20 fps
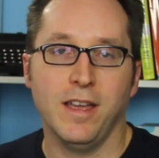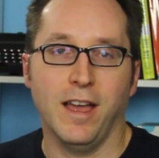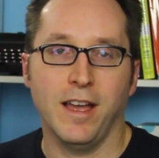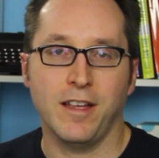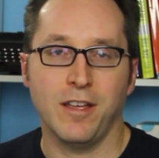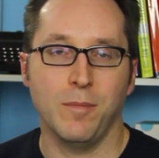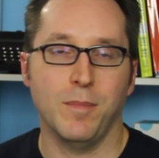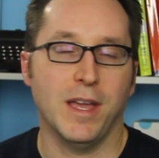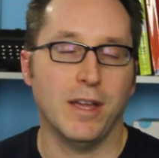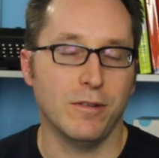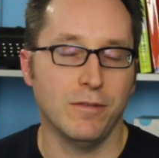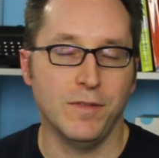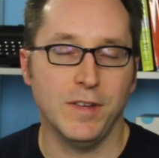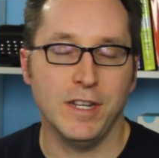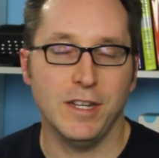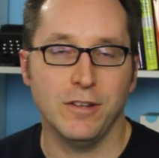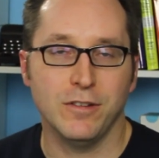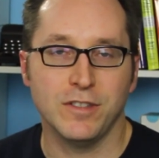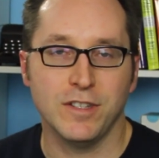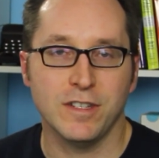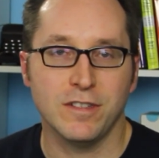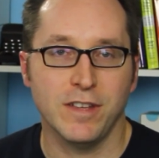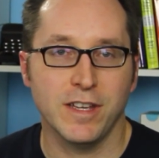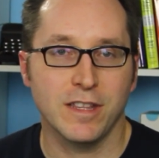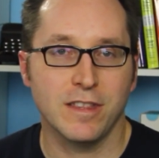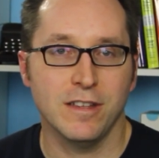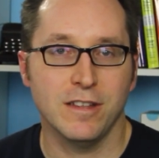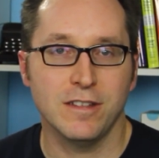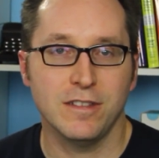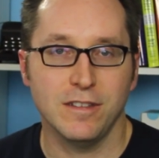I come back with videos just
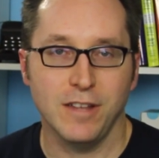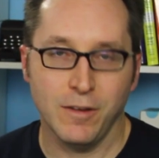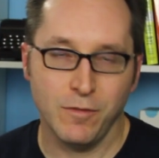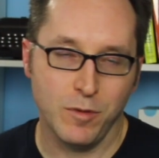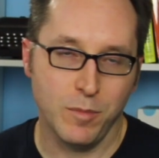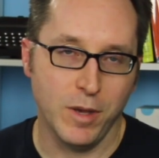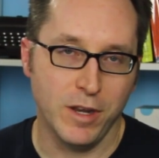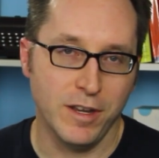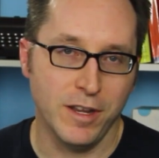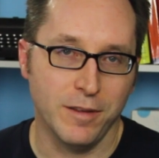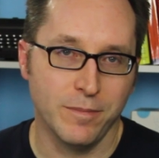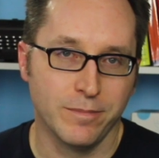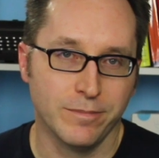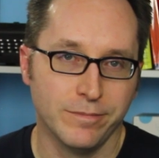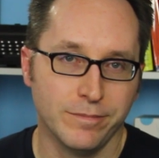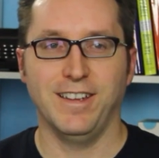like this every Monday.